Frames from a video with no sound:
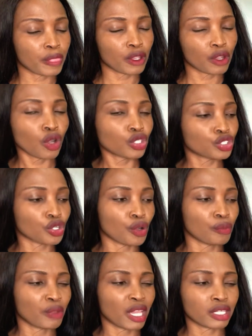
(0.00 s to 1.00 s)

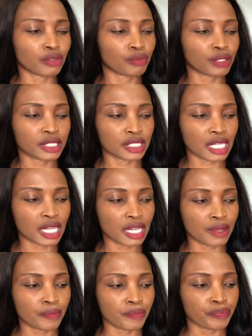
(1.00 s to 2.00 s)
autumn and winter
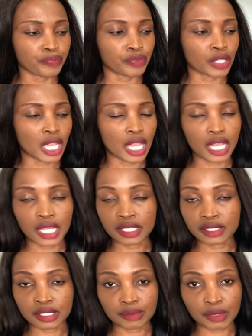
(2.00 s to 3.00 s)
in
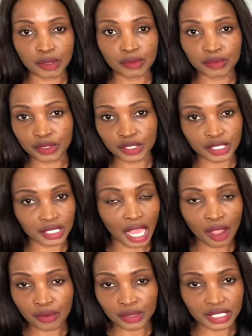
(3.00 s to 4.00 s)
Zimbabwe, because
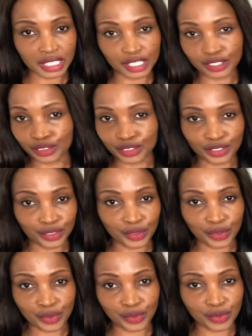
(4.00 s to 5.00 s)
our winter is not
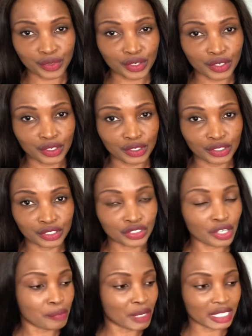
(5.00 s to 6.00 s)
so
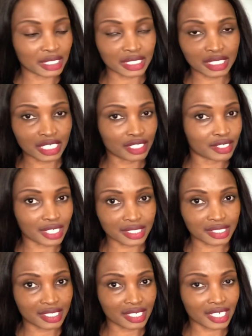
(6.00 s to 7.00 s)
dramatic and
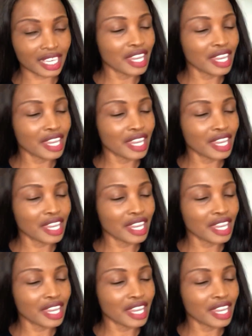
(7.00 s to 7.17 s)
drastic